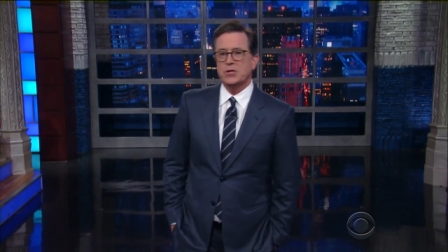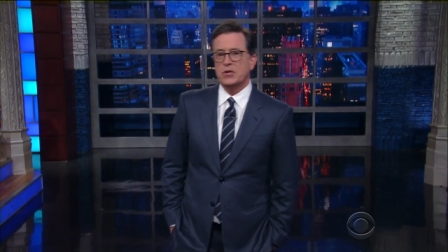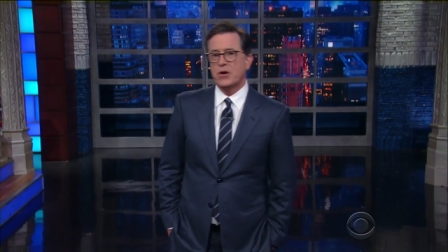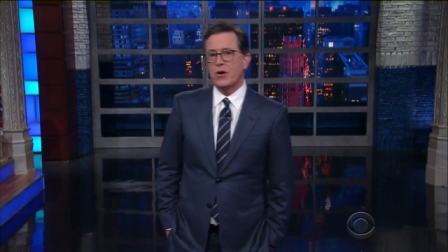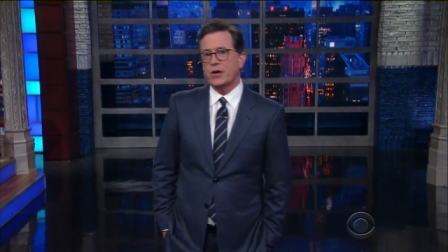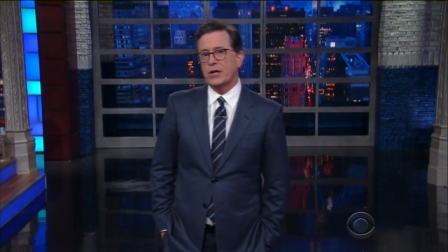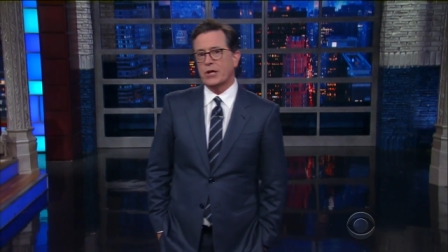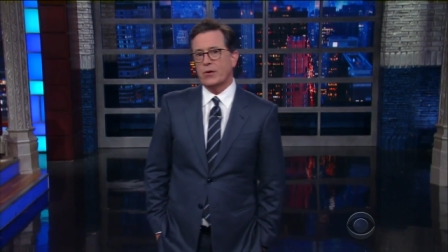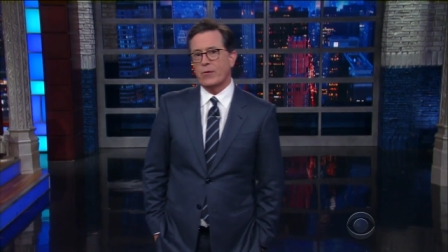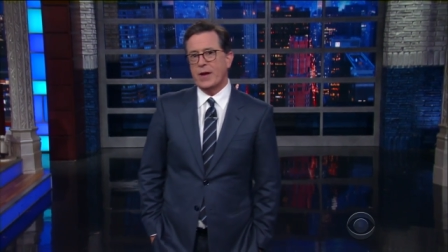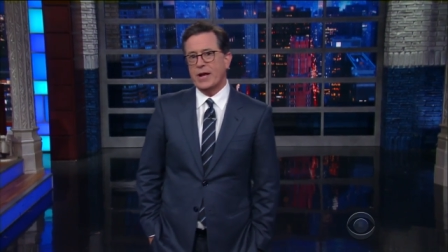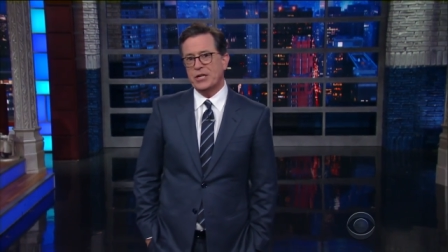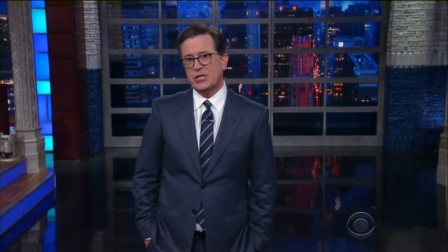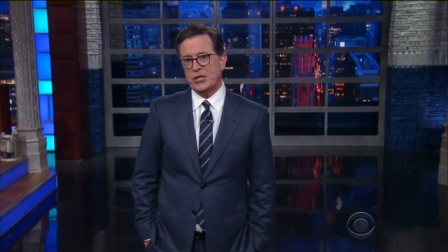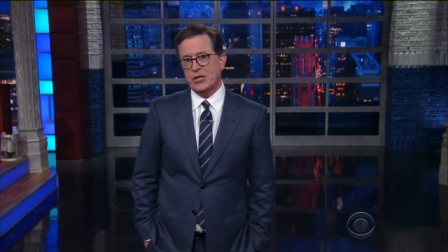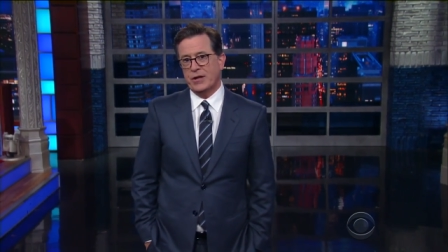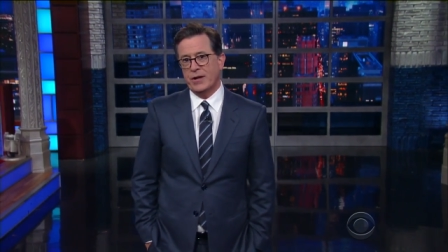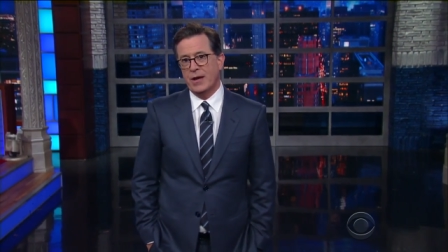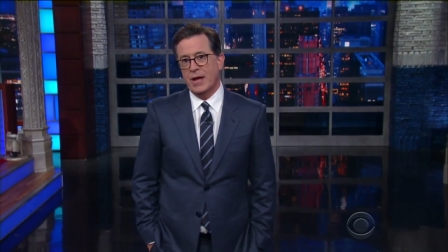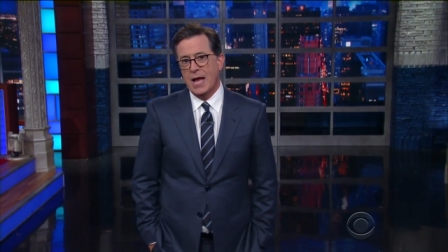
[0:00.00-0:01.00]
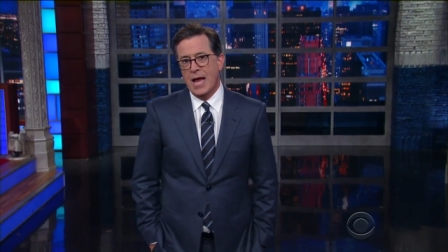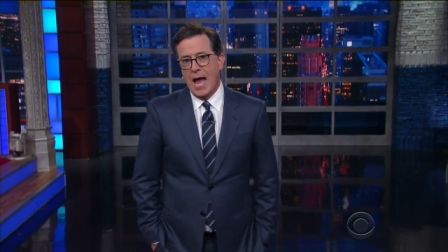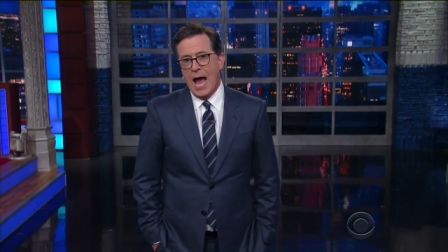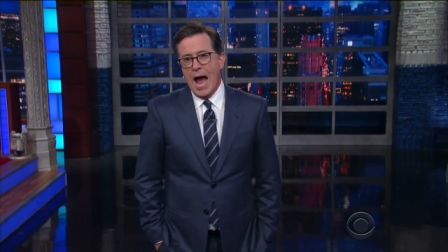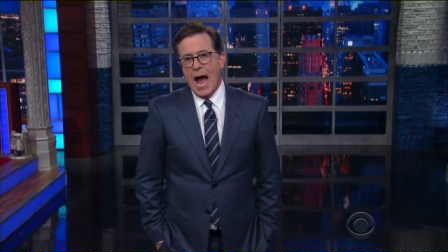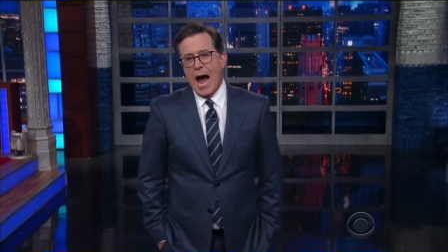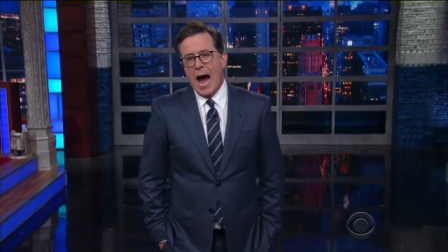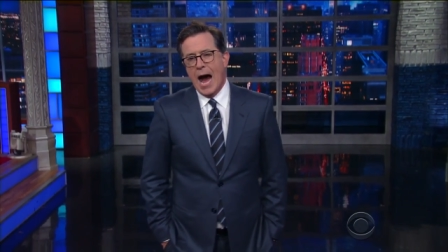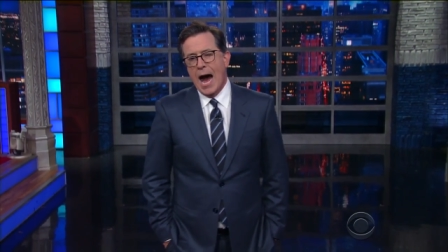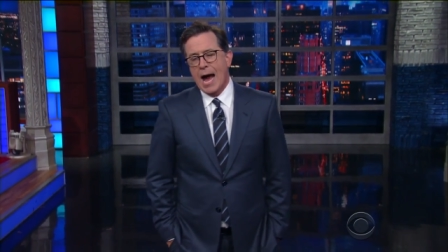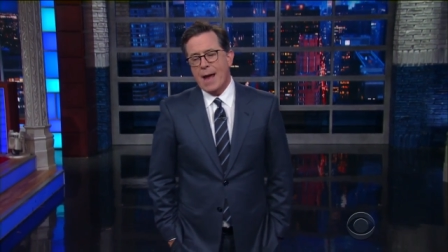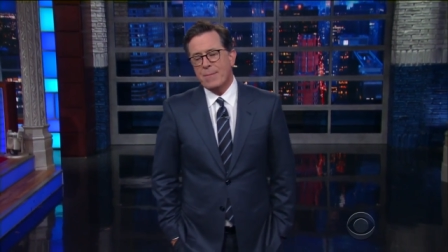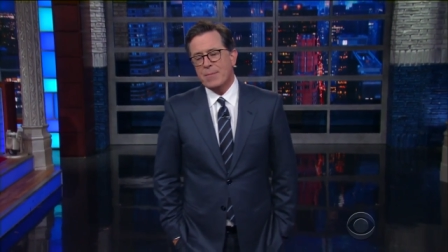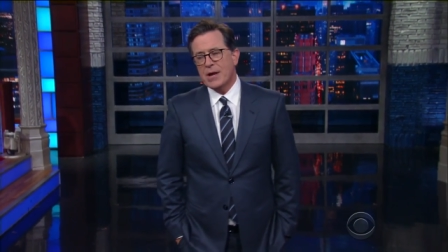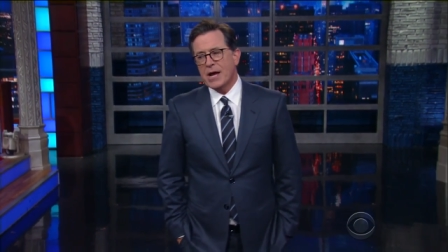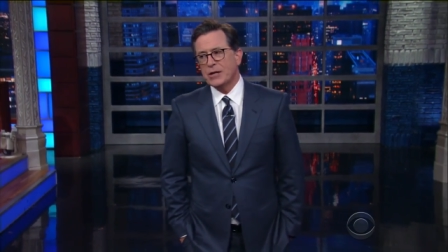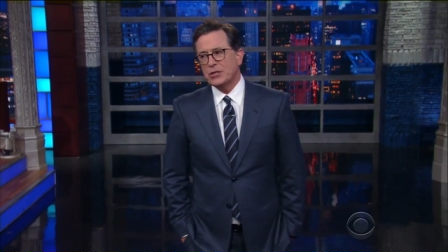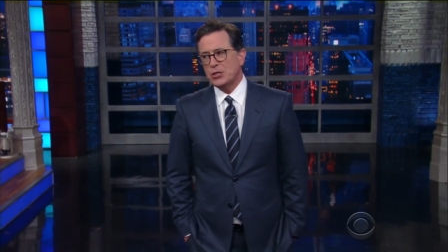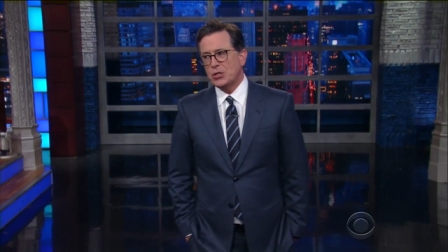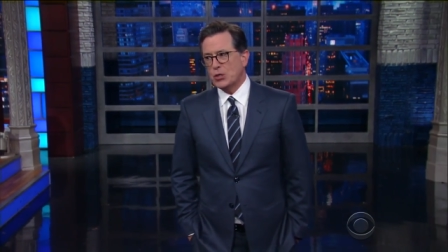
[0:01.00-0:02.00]
inauguration. I'm
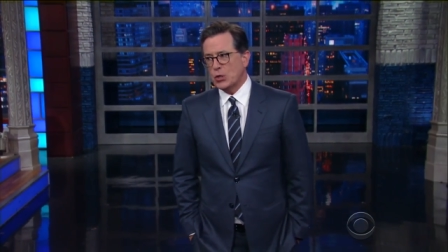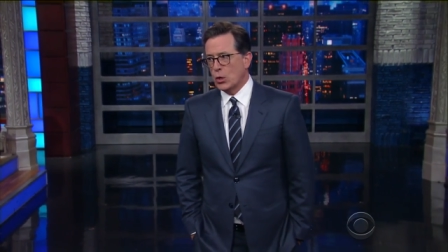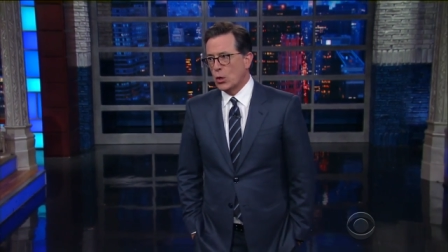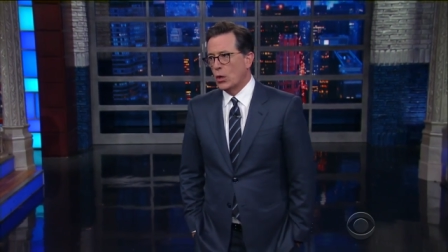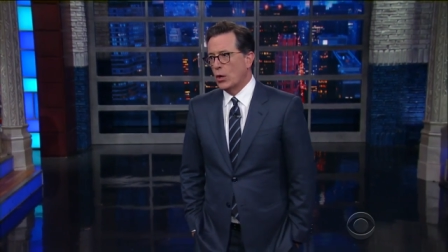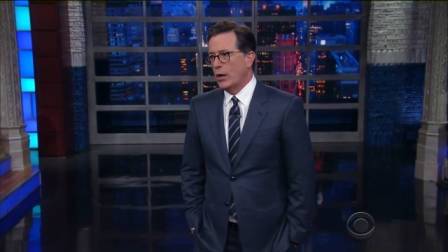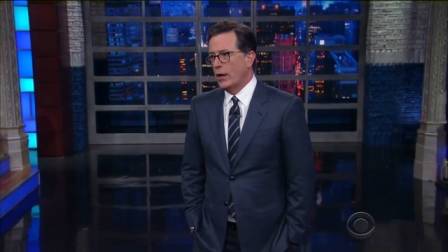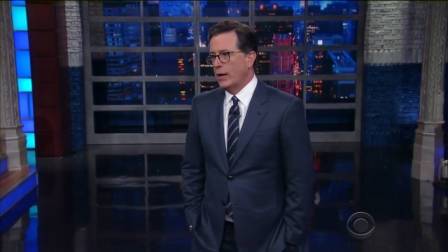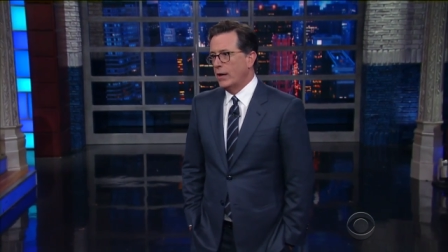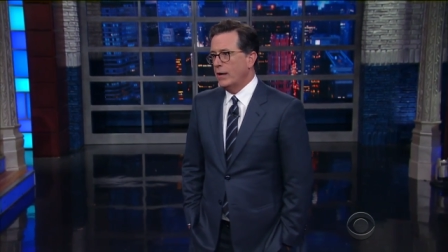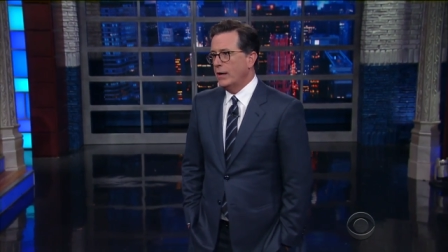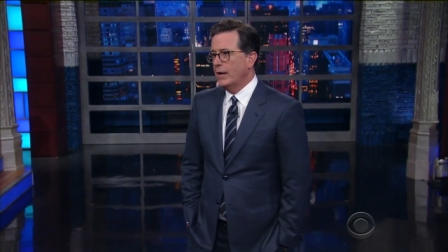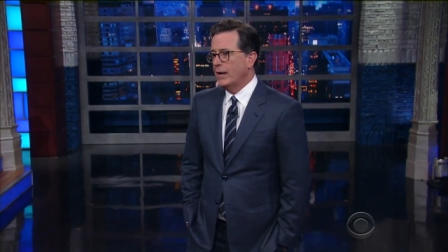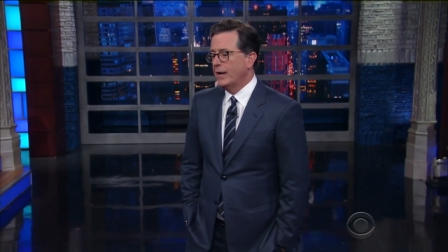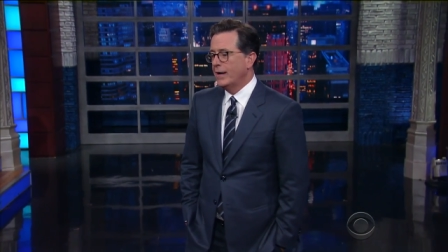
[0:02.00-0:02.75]
not sure...